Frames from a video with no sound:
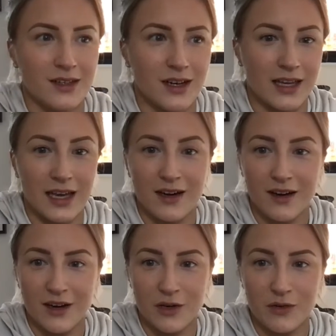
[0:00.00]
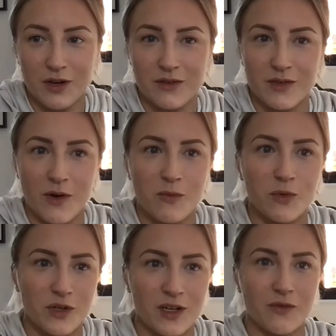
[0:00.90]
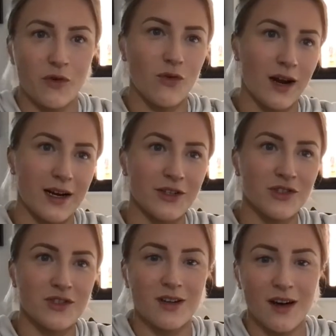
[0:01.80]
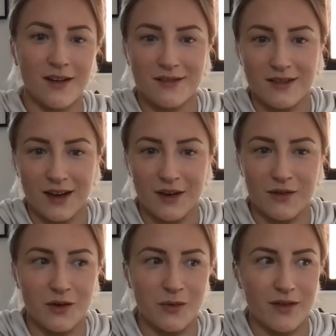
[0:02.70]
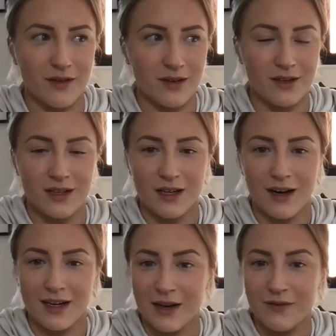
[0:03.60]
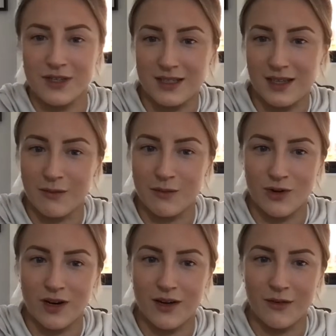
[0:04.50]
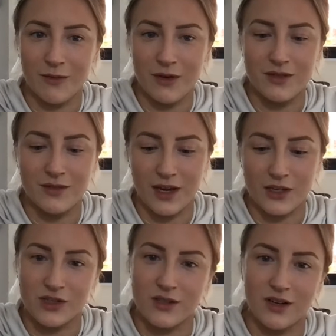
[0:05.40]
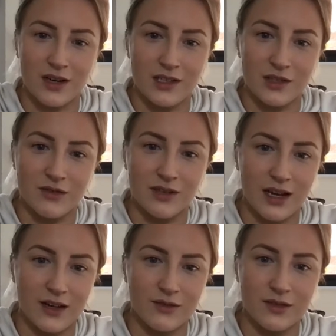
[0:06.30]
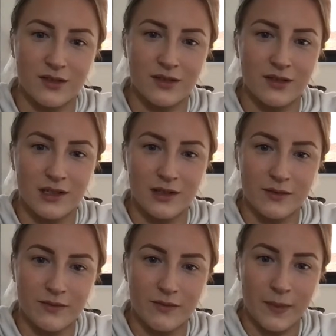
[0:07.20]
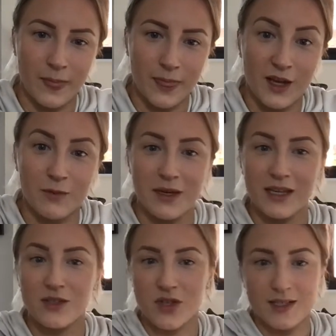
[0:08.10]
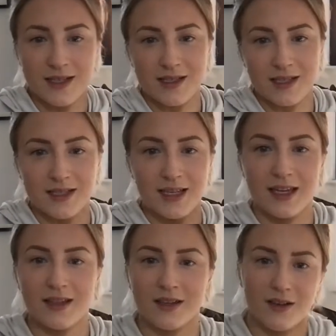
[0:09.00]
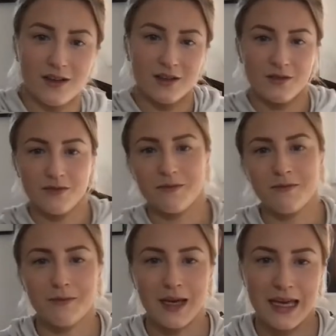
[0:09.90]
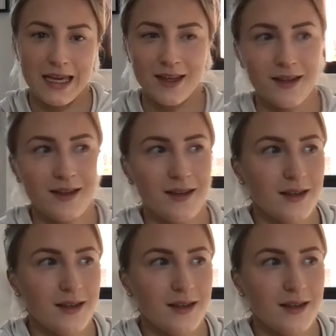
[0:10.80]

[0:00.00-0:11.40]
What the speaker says: again, who knows, if I wouldn't have crashed, I don't know whether I'd have the same drive and motivation that I do now. It'd be interesting to see the kind of me